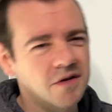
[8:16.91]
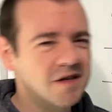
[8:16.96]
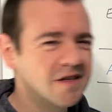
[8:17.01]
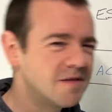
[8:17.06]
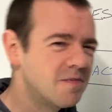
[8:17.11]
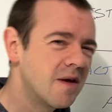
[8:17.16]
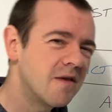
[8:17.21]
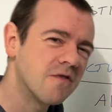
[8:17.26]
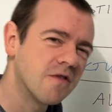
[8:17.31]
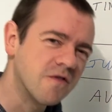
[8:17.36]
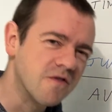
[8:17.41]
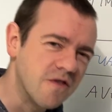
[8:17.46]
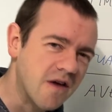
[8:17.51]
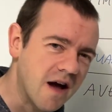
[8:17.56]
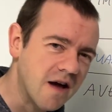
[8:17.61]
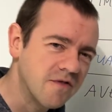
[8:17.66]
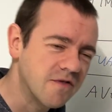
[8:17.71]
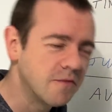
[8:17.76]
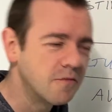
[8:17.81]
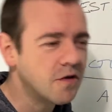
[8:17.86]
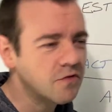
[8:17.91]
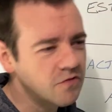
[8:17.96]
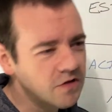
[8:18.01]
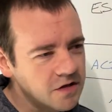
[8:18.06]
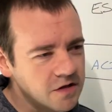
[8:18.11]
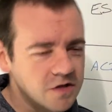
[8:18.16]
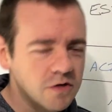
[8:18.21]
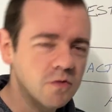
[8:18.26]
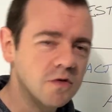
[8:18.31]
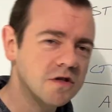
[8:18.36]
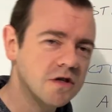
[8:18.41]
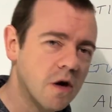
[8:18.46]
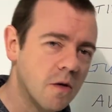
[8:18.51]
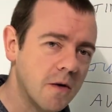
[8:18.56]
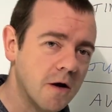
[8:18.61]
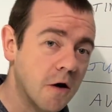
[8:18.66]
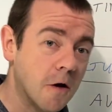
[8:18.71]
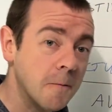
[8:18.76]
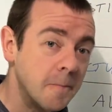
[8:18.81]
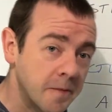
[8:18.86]
It's a bit of a faff. I'm not really sure what's
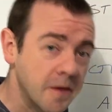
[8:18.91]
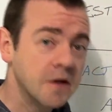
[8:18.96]
going on.